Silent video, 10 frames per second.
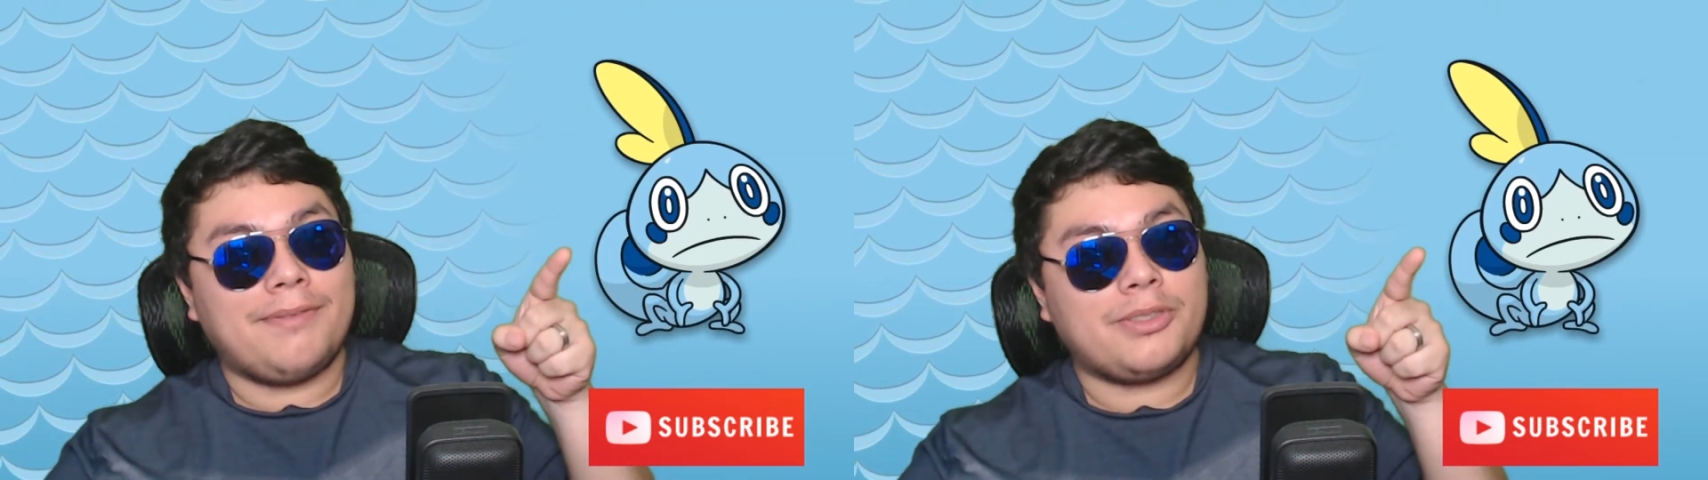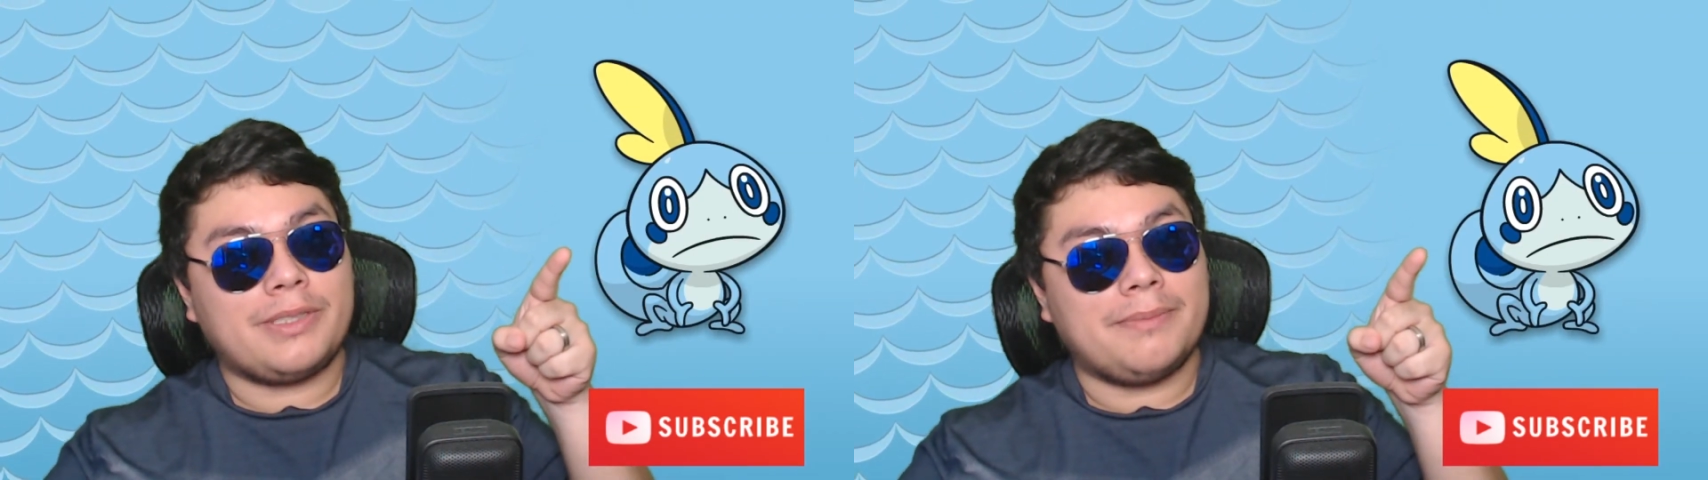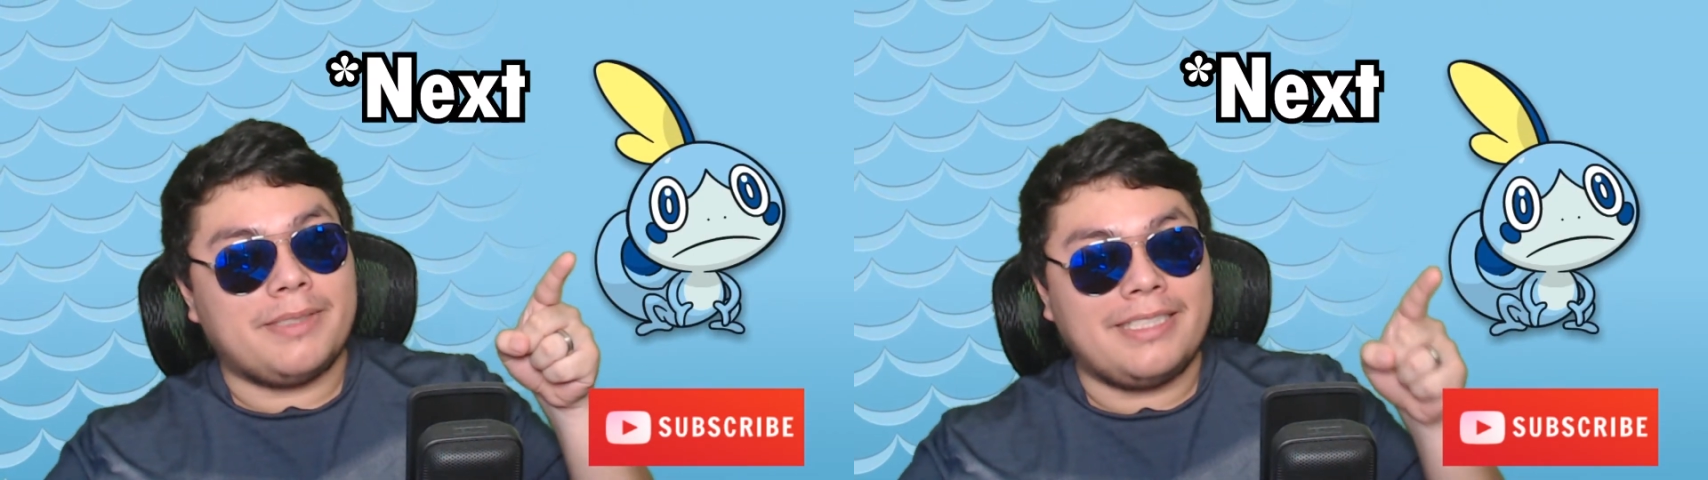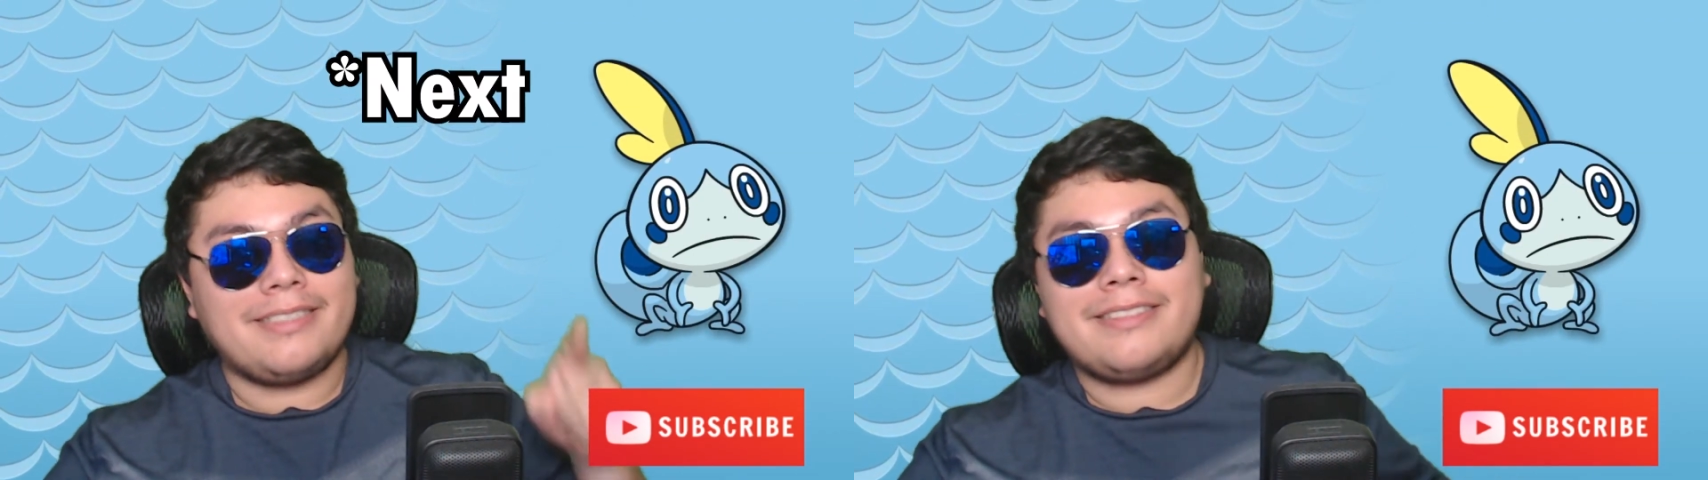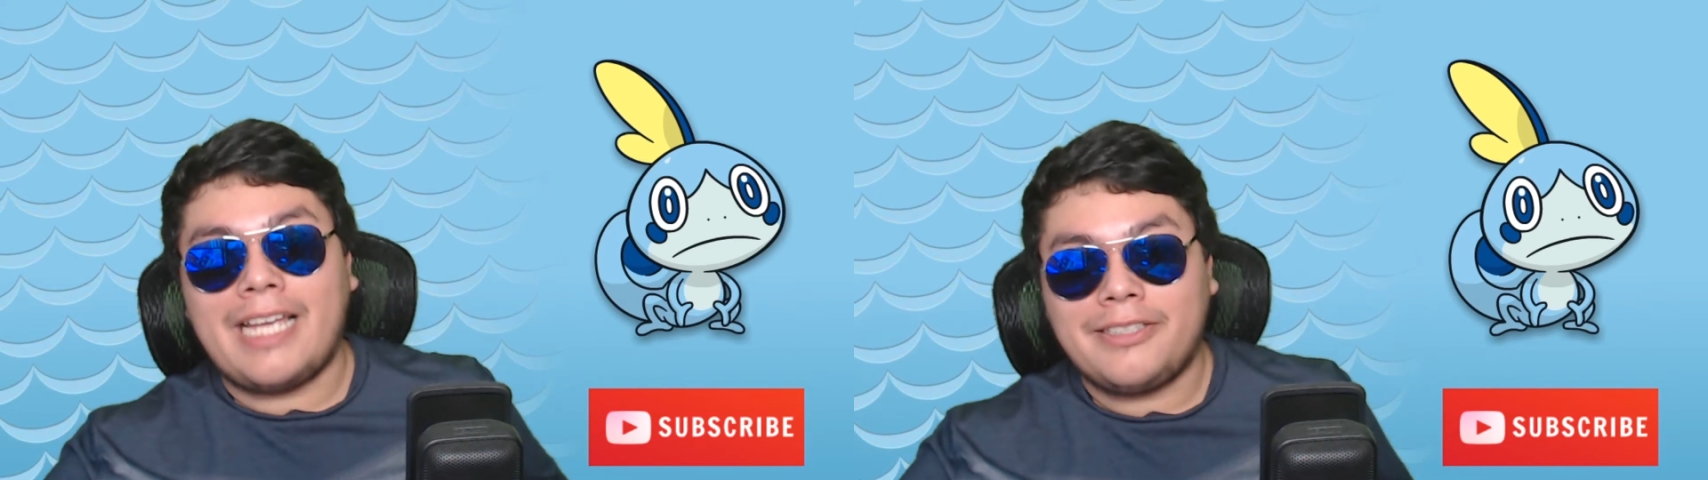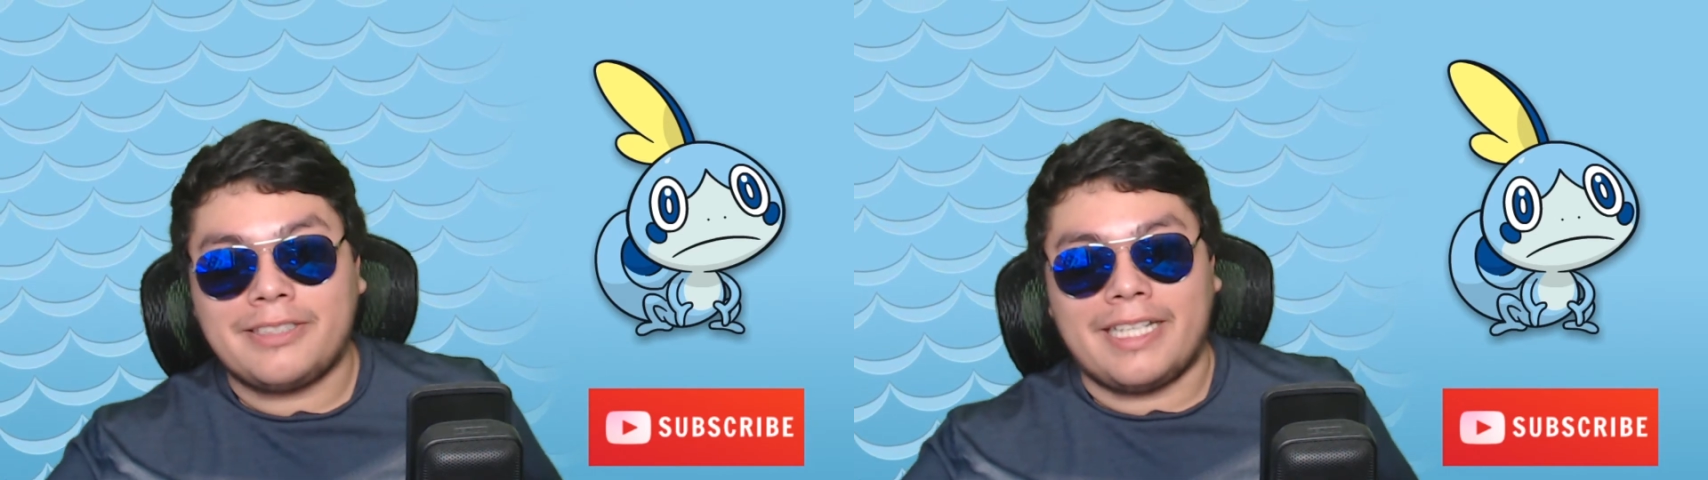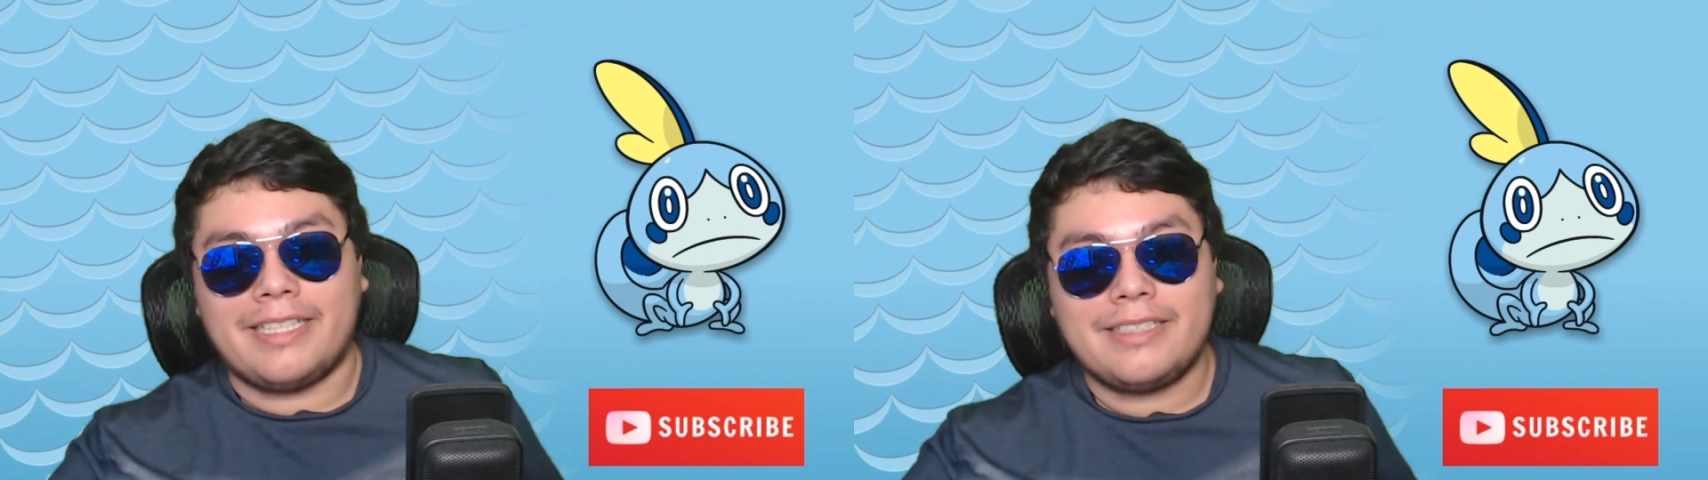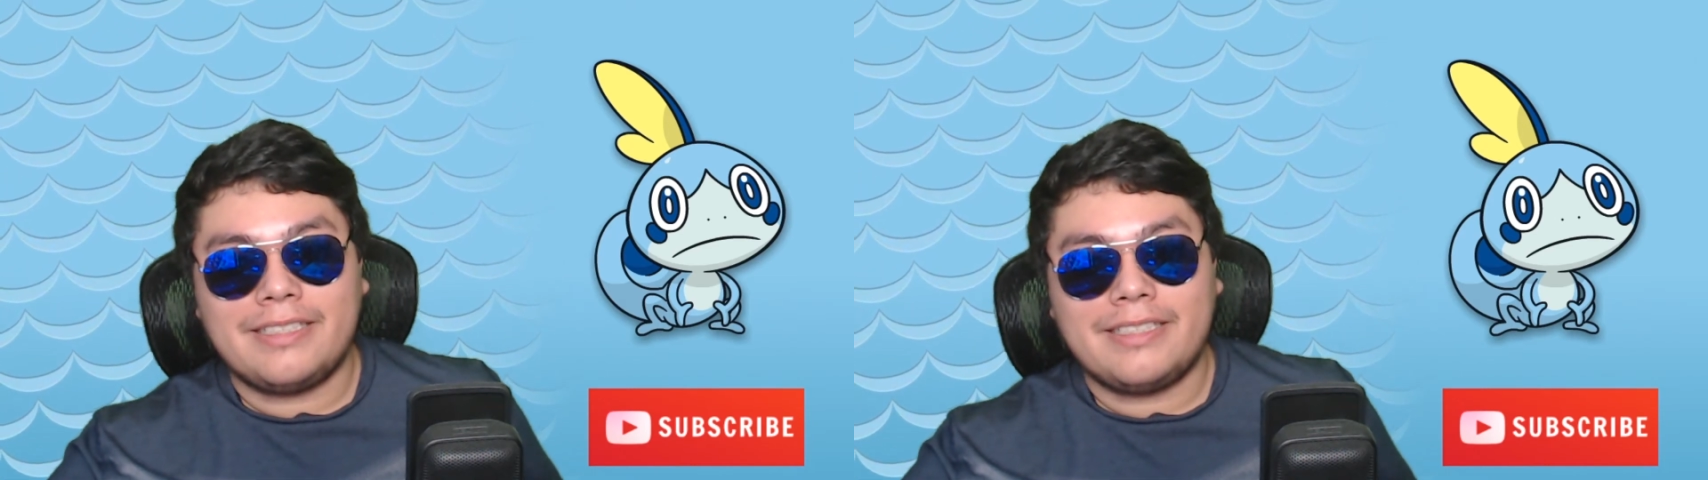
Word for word: stream this Saturday